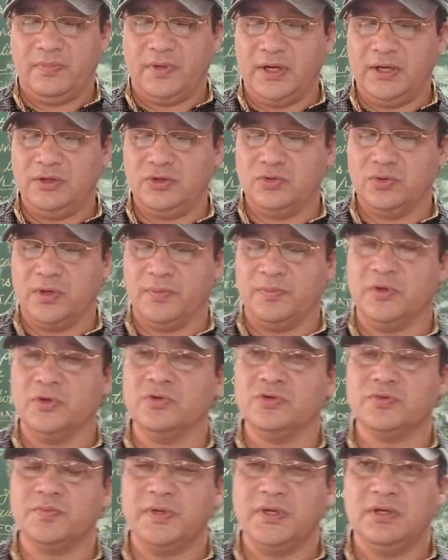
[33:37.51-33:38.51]
right, to
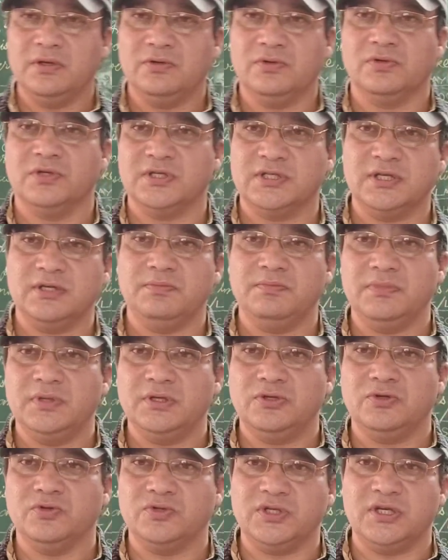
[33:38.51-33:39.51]
abuse me, to deceive
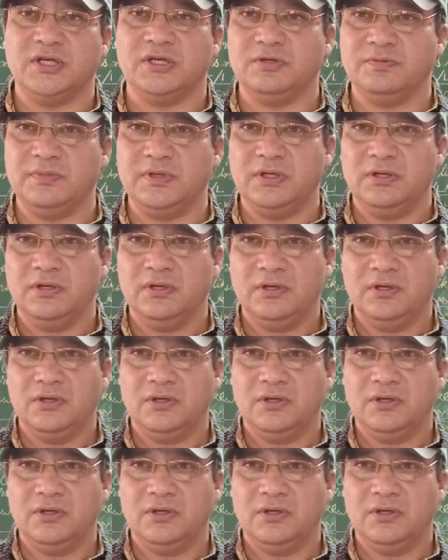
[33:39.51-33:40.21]
me, to cheat me.